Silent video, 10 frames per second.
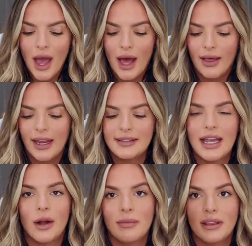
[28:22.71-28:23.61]
Uh, like I
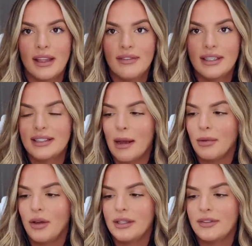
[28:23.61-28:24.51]
said, I'll leave this down
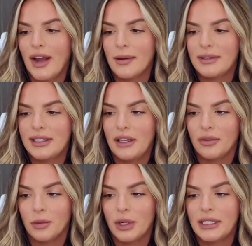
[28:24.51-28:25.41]
below, this vitamin C
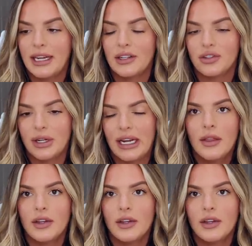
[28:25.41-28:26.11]
from Green Tangerine.